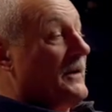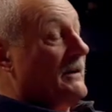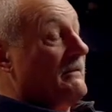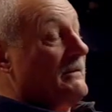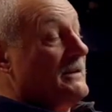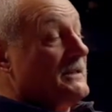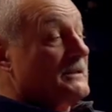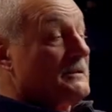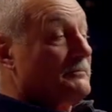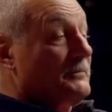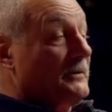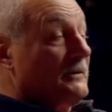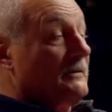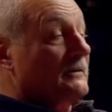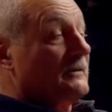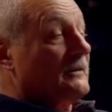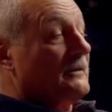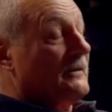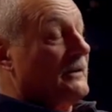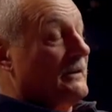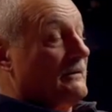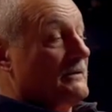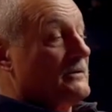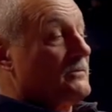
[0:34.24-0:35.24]
there is a
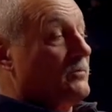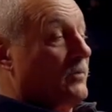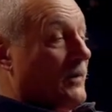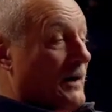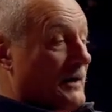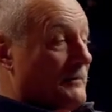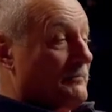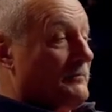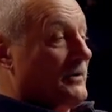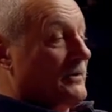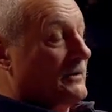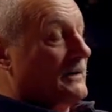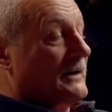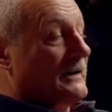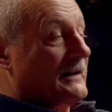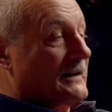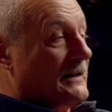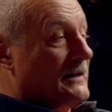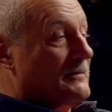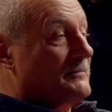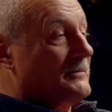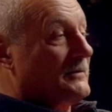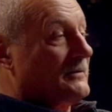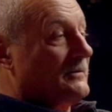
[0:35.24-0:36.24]
book, there is one book I
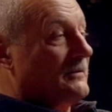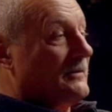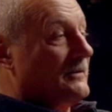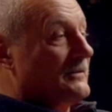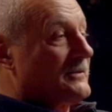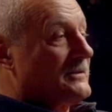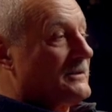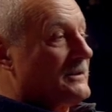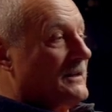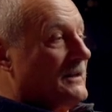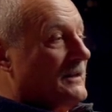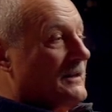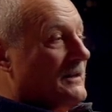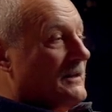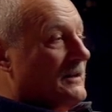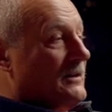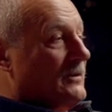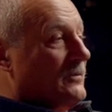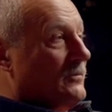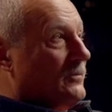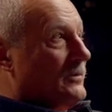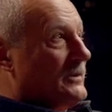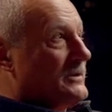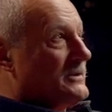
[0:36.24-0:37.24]
came across,
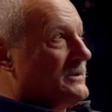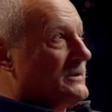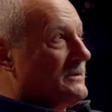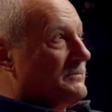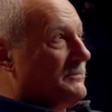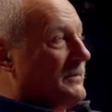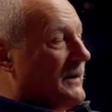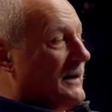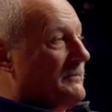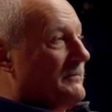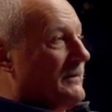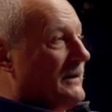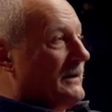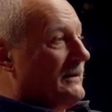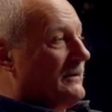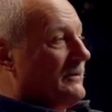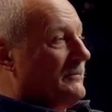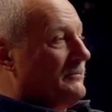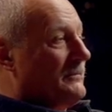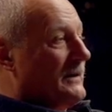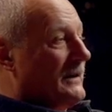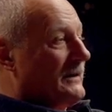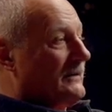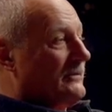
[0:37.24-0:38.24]
which is by a
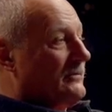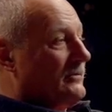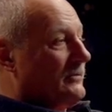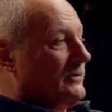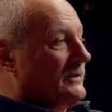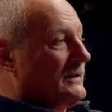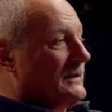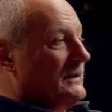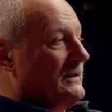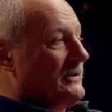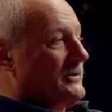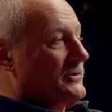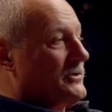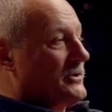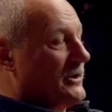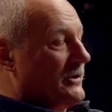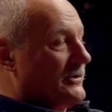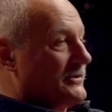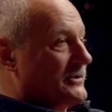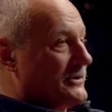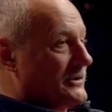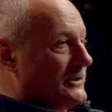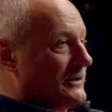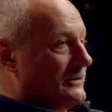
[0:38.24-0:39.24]
man called Keith
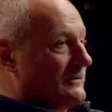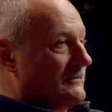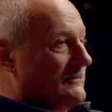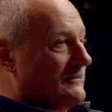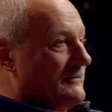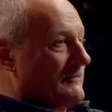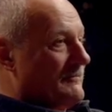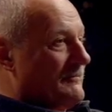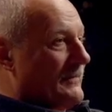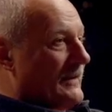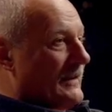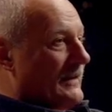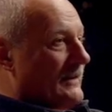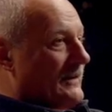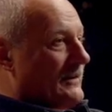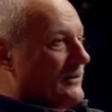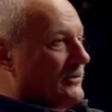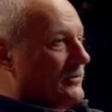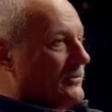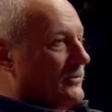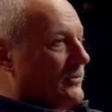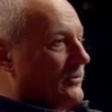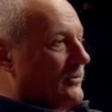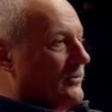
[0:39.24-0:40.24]
Johnston,
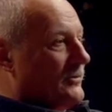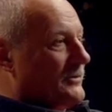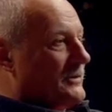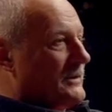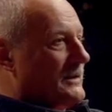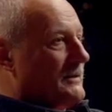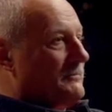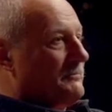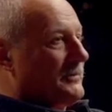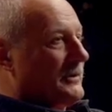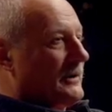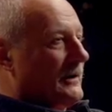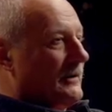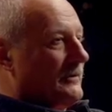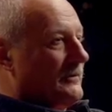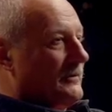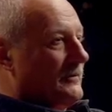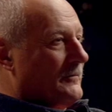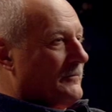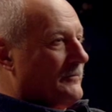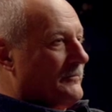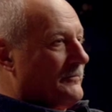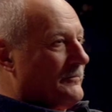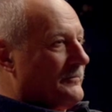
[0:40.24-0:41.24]
called
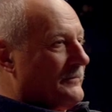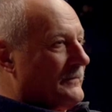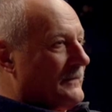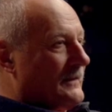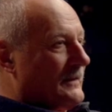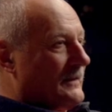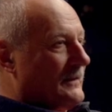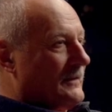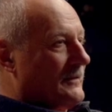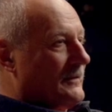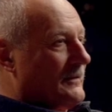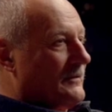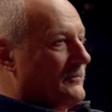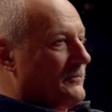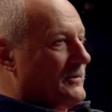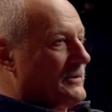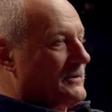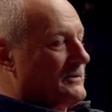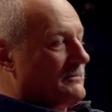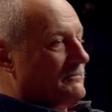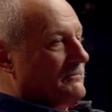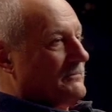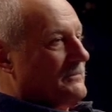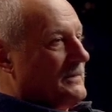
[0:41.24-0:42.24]
Impro,
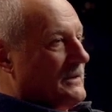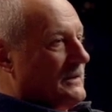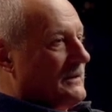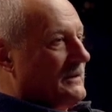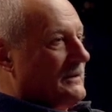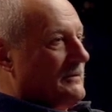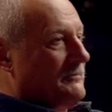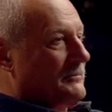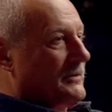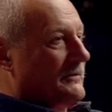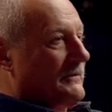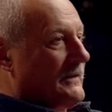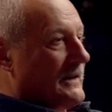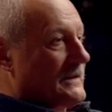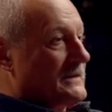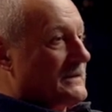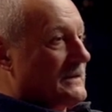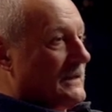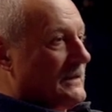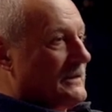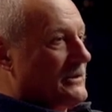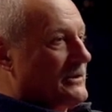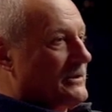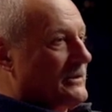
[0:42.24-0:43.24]
which meaning
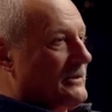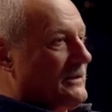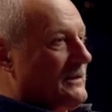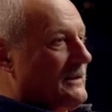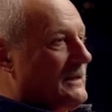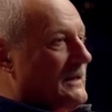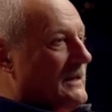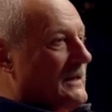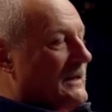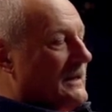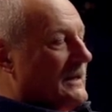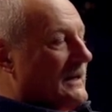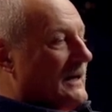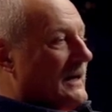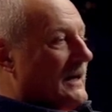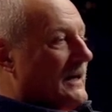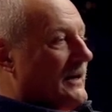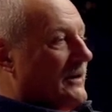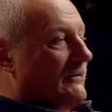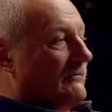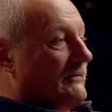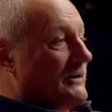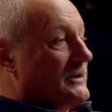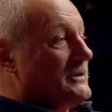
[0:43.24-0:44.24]
improvisation.
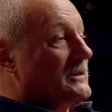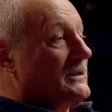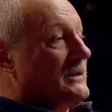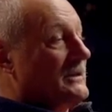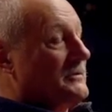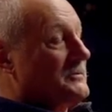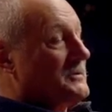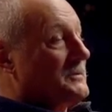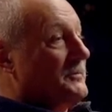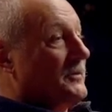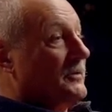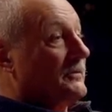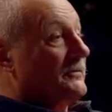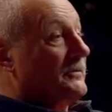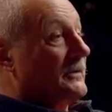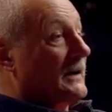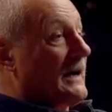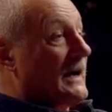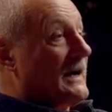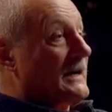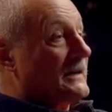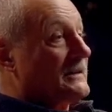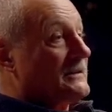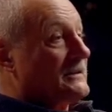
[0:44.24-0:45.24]
And originally it was a book for
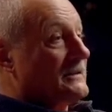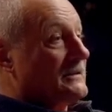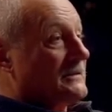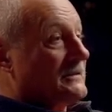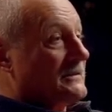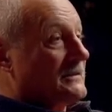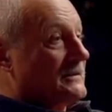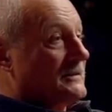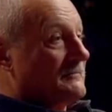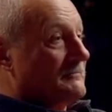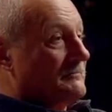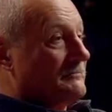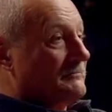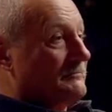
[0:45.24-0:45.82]
actors.